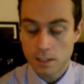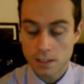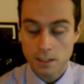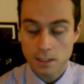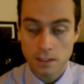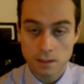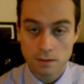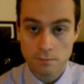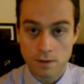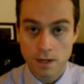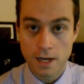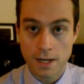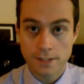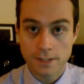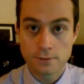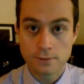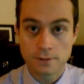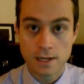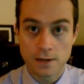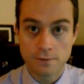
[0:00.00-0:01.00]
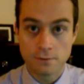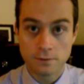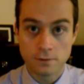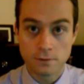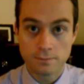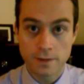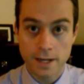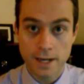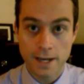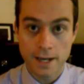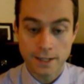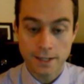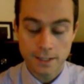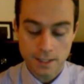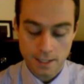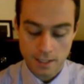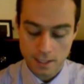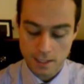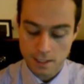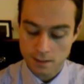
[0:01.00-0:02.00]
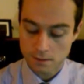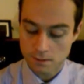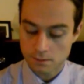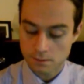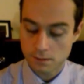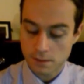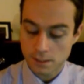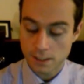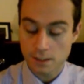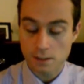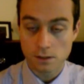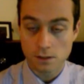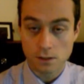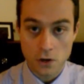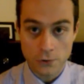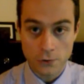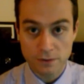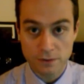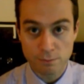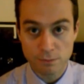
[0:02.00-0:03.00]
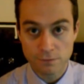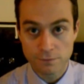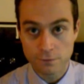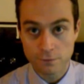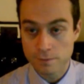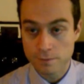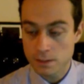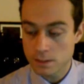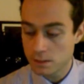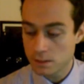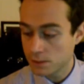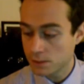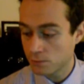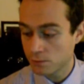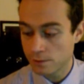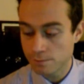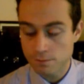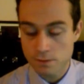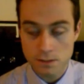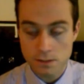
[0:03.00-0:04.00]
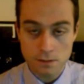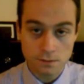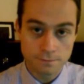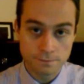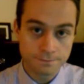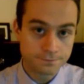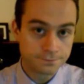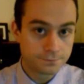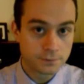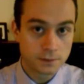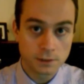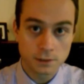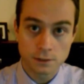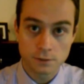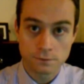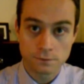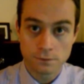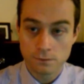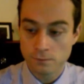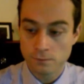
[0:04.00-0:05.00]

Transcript: in my travel bag and take it along with me for business trips and just for